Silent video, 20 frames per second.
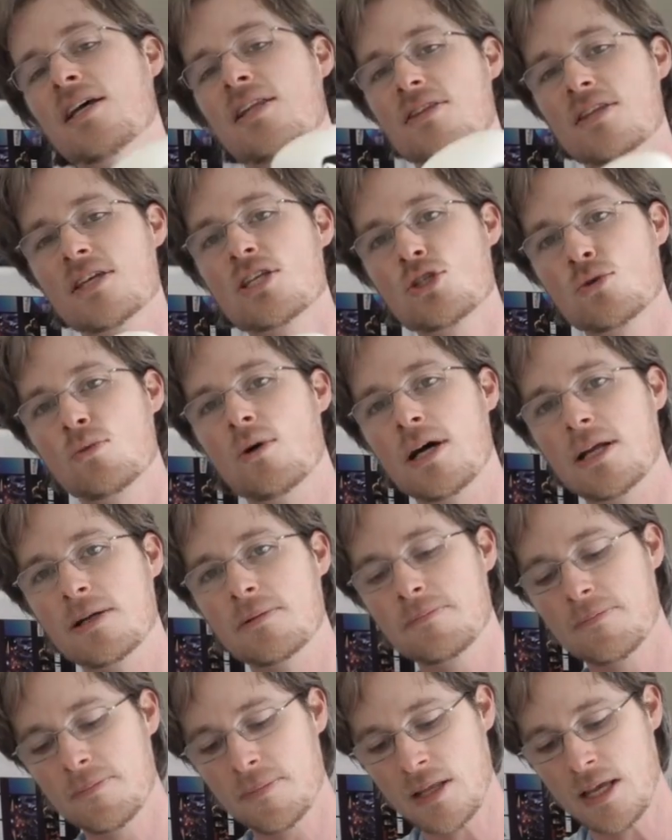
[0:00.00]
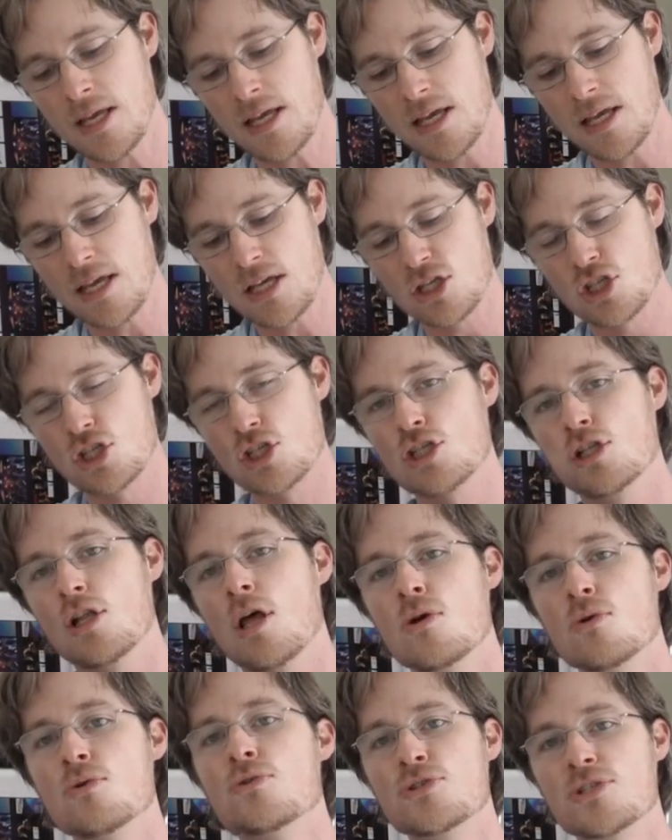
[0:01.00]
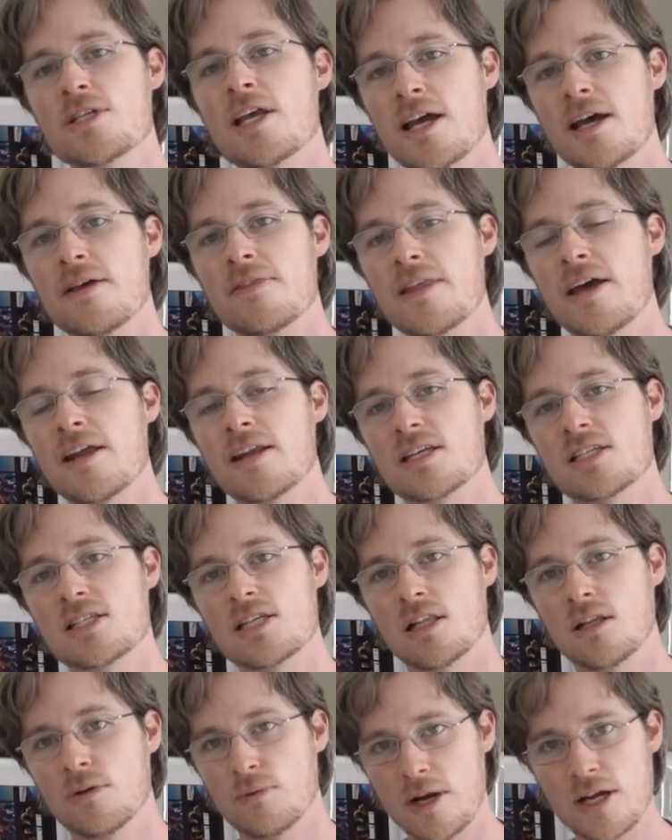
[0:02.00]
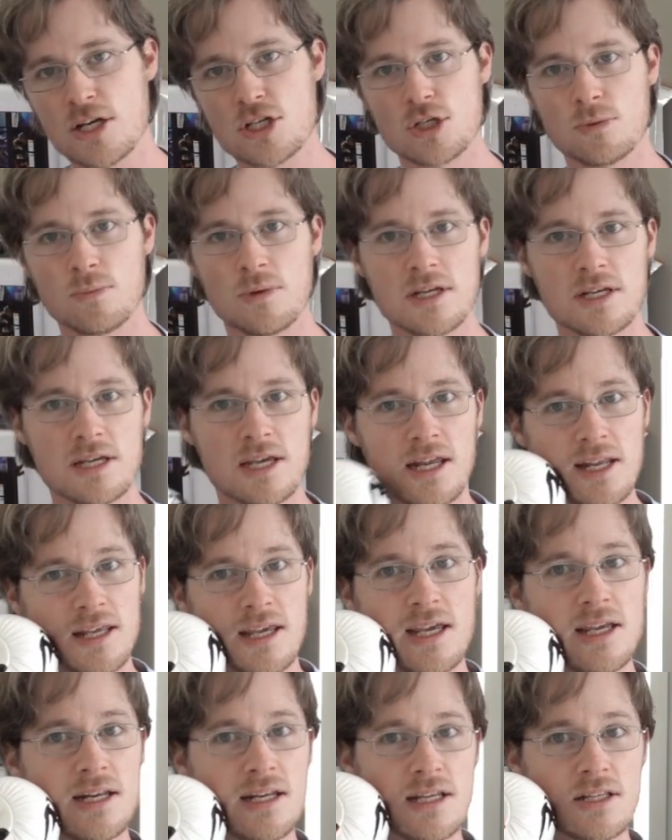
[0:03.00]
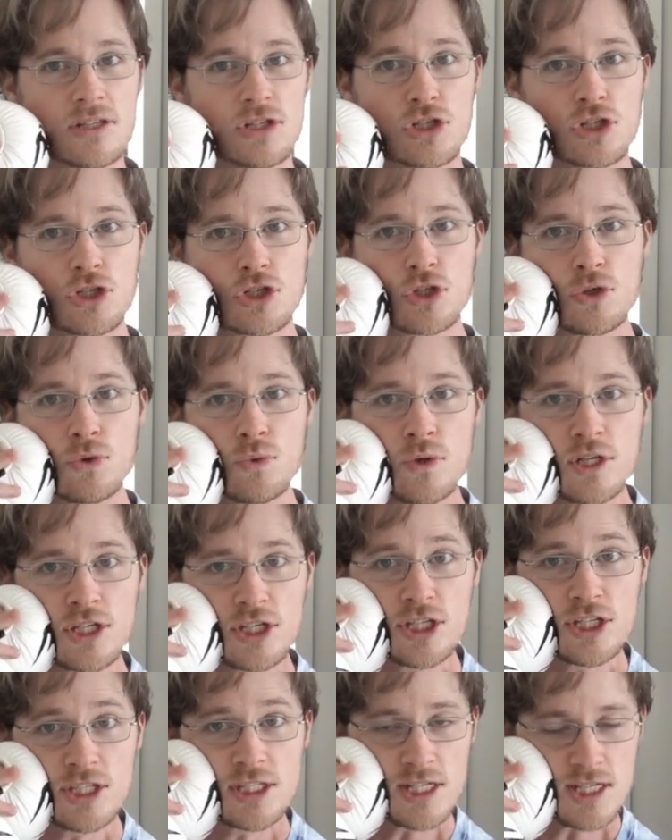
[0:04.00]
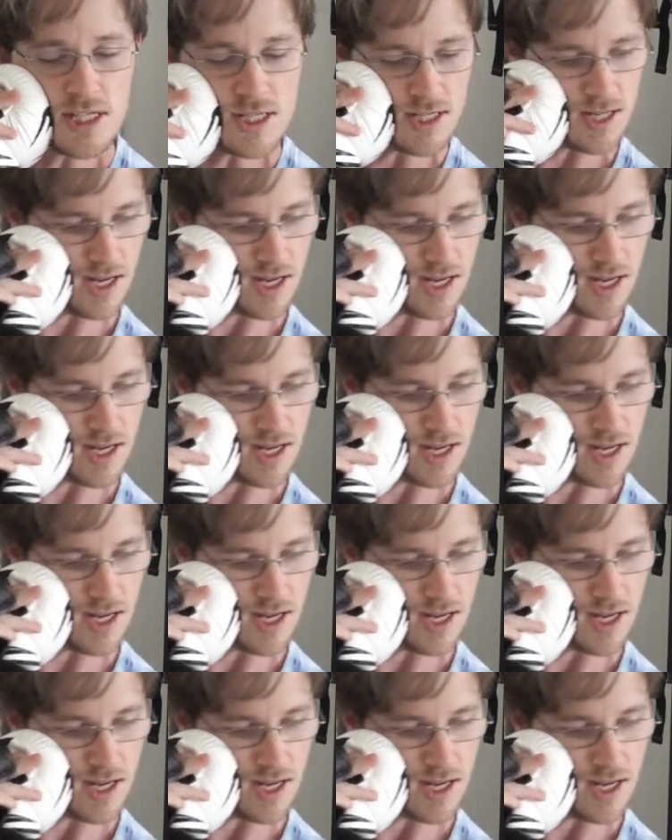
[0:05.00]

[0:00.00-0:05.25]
This one slows down that acceleration. When you get hit, it squishes in